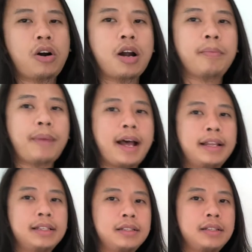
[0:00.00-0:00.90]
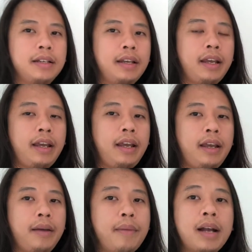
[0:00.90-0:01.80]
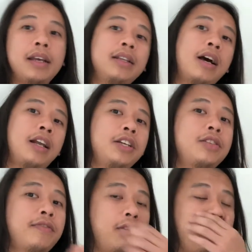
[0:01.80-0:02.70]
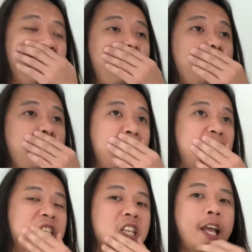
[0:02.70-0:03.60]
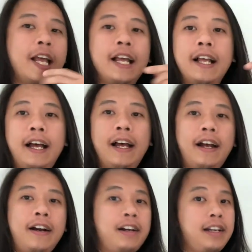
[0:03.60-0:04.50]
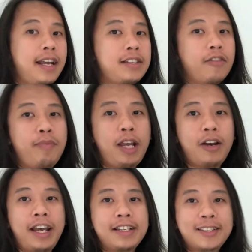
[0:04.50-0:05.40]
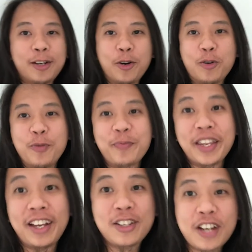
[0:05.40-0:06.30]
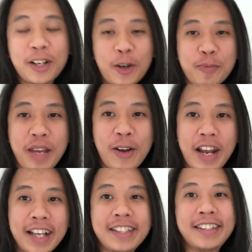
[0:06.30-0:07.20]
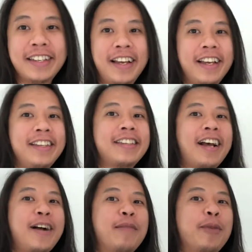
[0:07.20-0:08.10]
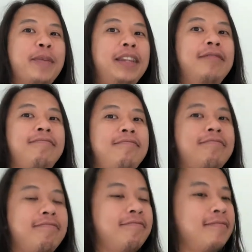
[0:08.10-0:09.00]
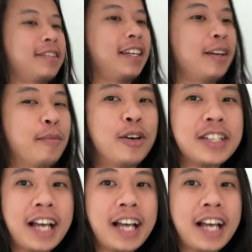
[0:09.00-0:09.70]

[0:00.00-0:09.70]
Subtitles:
a rock band back in college for a few years. Early days of Bicolex. So shout out Bicolex. Sakang malupit. Boss